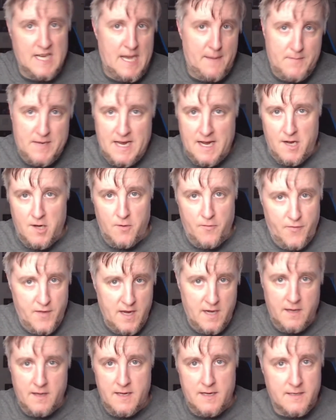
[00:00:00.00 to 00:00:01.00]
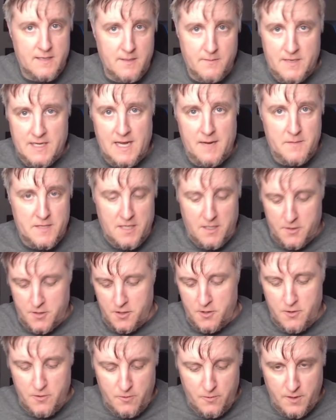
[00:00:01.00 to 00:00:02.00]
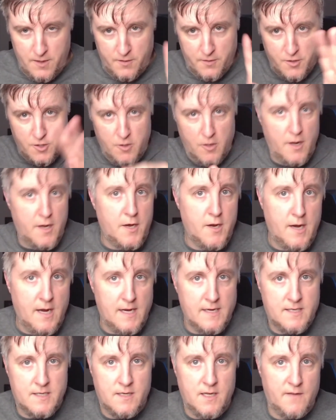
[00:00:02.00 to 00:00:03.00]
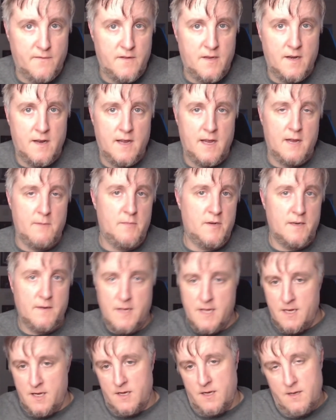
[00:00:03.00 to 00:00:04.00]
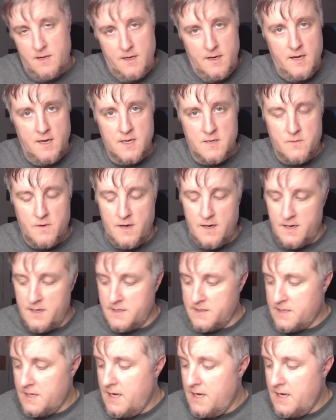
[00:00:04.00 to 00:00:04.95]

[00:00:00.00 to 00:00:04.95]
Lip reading: down thing that sometimes I'll do with showing you guys stuff today, but it is what it is.